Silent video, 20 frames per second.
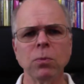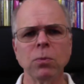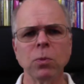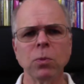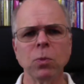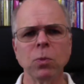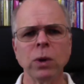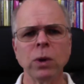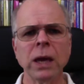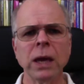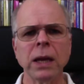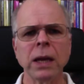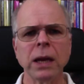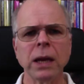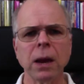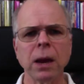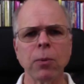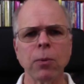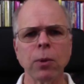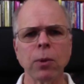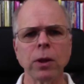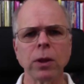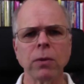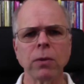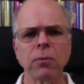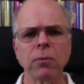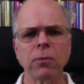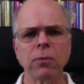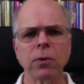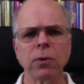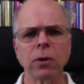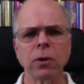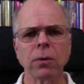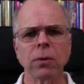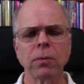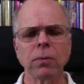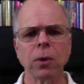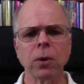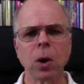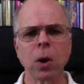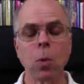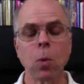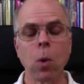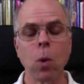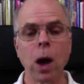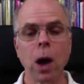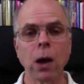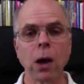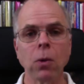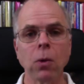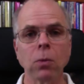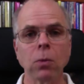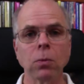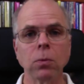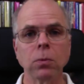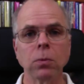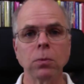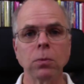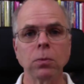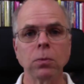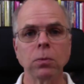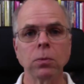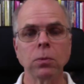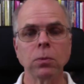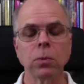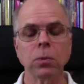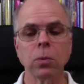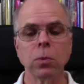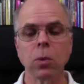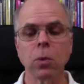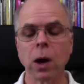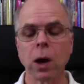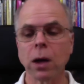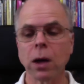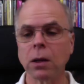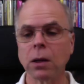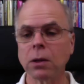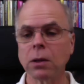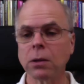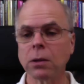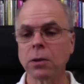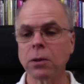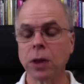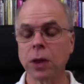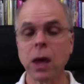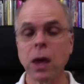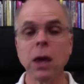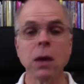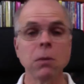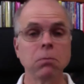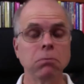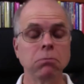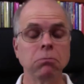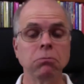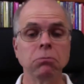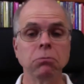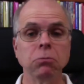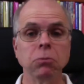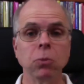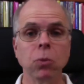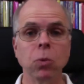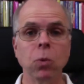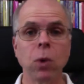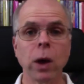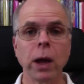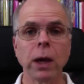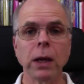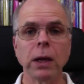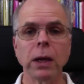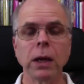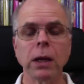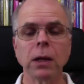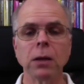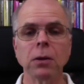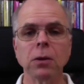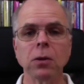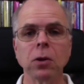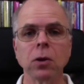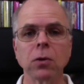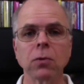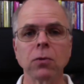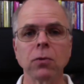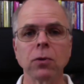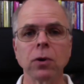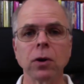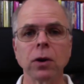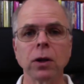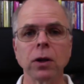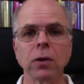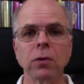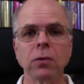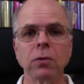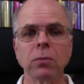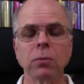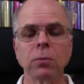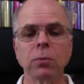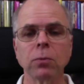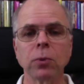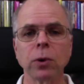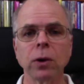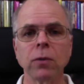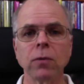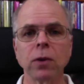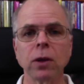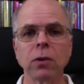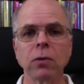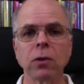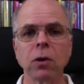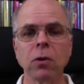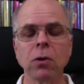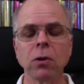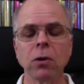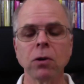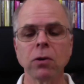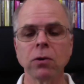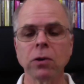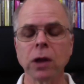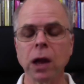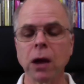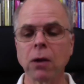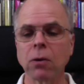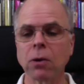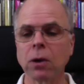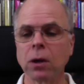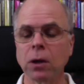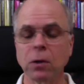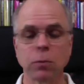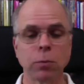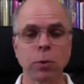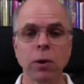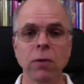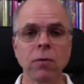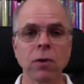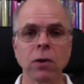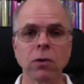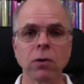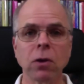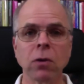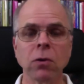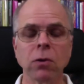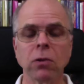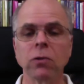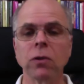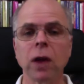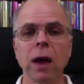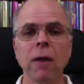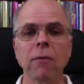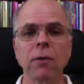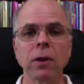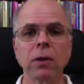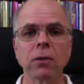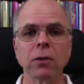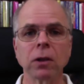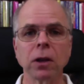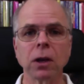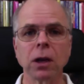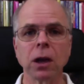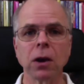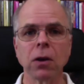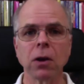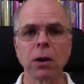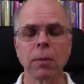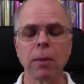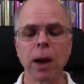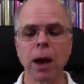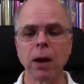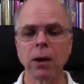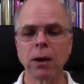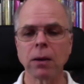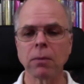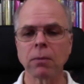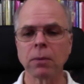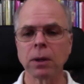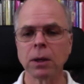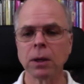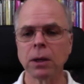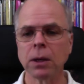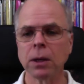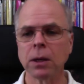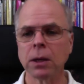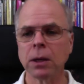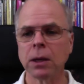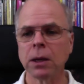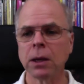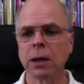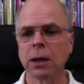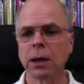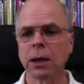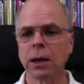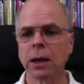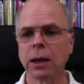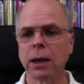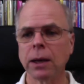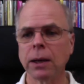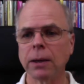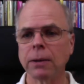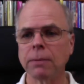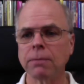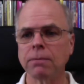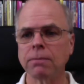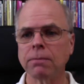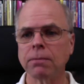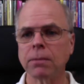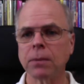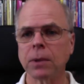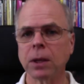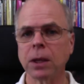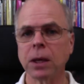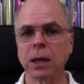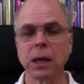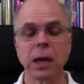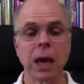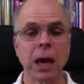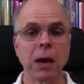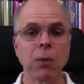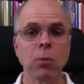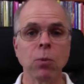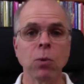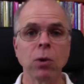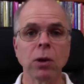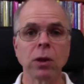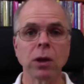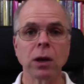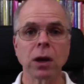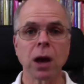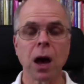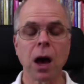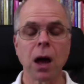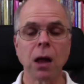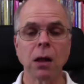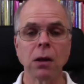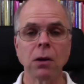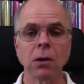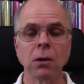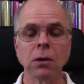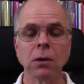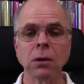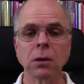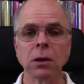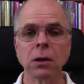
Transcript: we ended up with him for a while they went and looked for his previous owners. Now, his previous owners obviously cared about him. He came with a collar,